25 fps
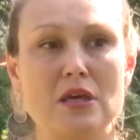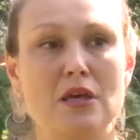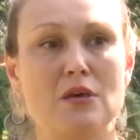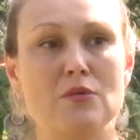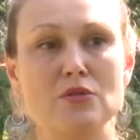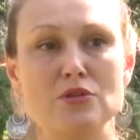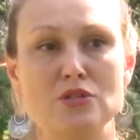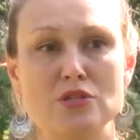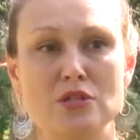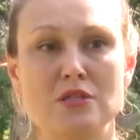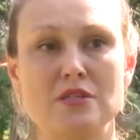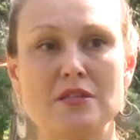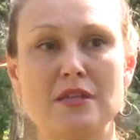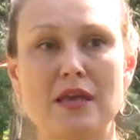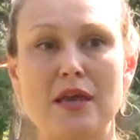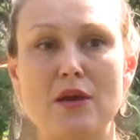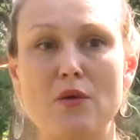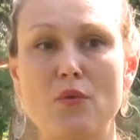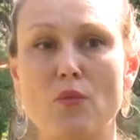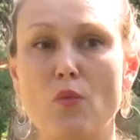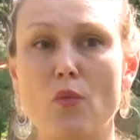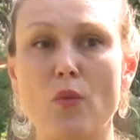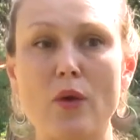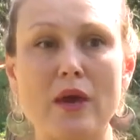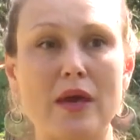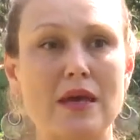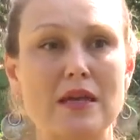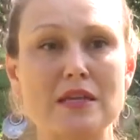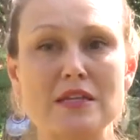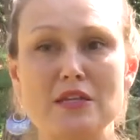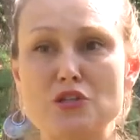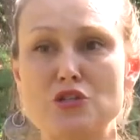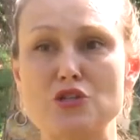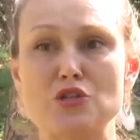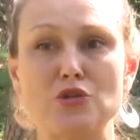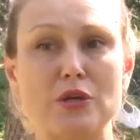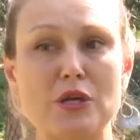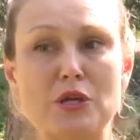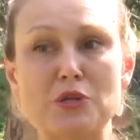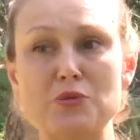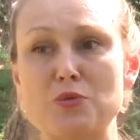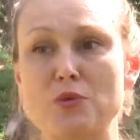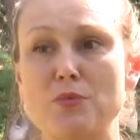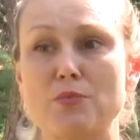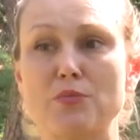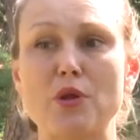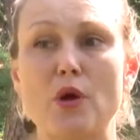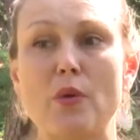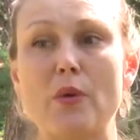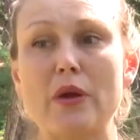It was just like wind and
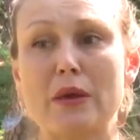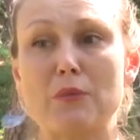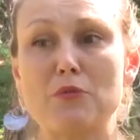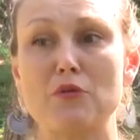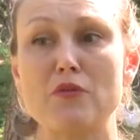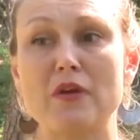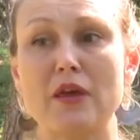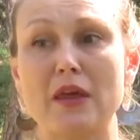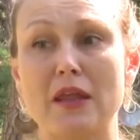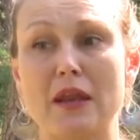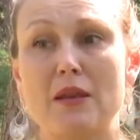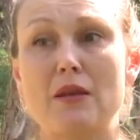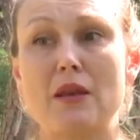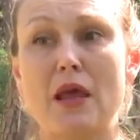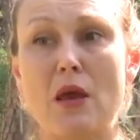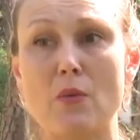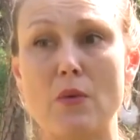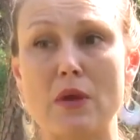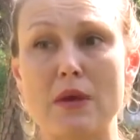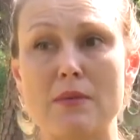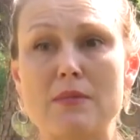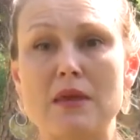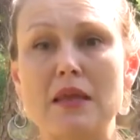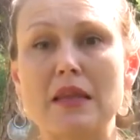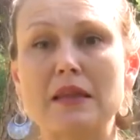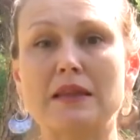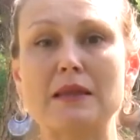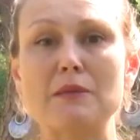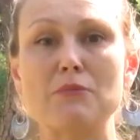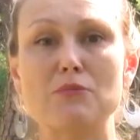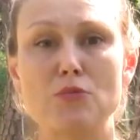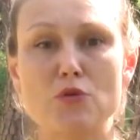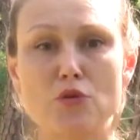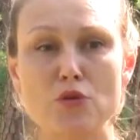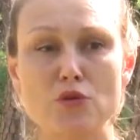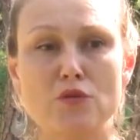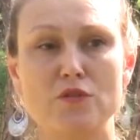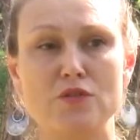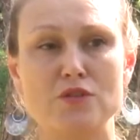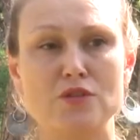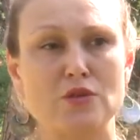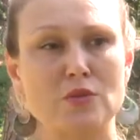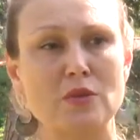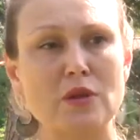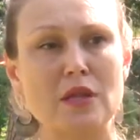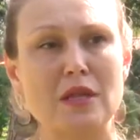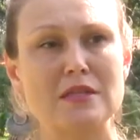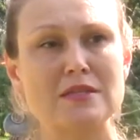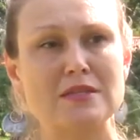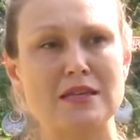trees were blowing and moving, and, and we immediately moved
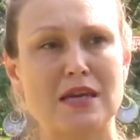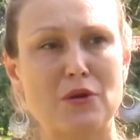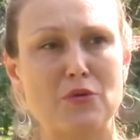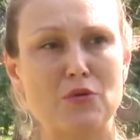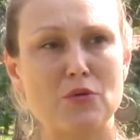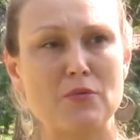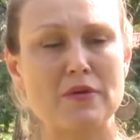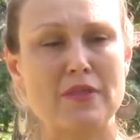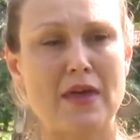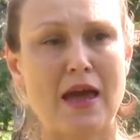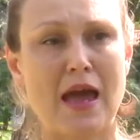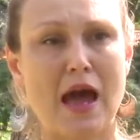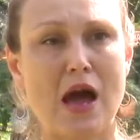to an inside room in the